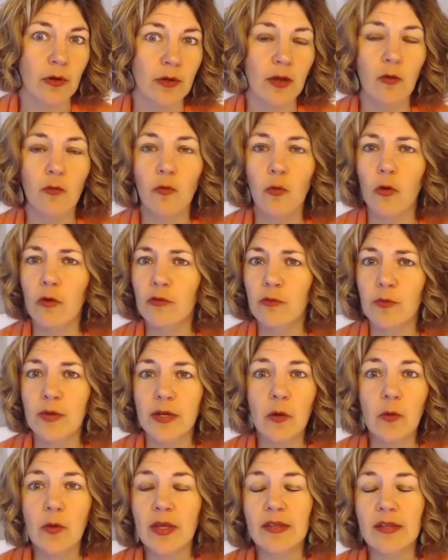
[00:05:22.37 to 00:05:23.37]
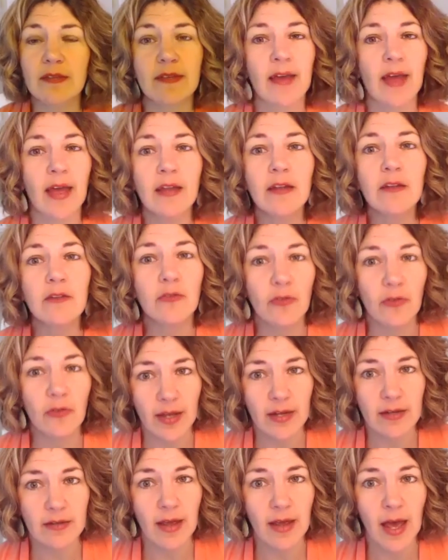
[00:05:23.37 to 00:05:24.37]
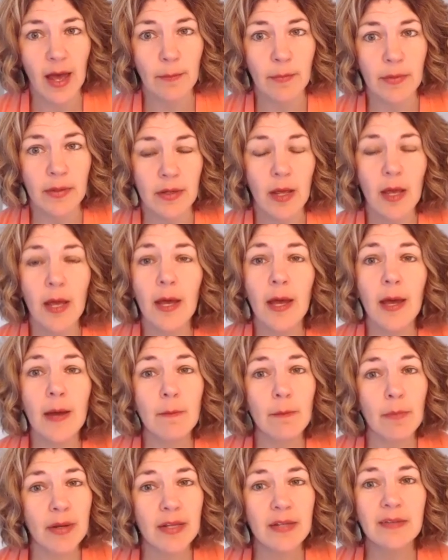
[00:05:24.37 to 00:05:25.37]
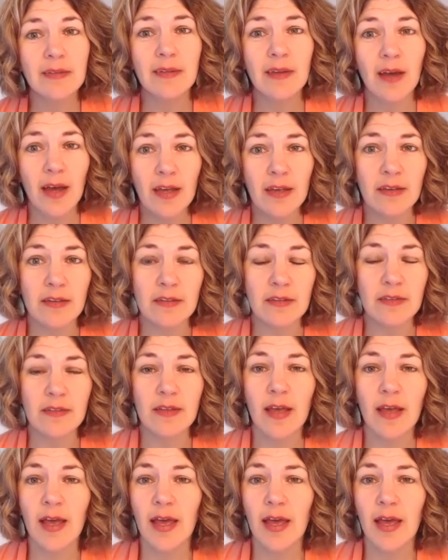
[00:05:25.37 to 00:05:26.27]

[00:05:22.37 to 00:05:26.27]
Now, of course, we don't intend for that to happen, but it does.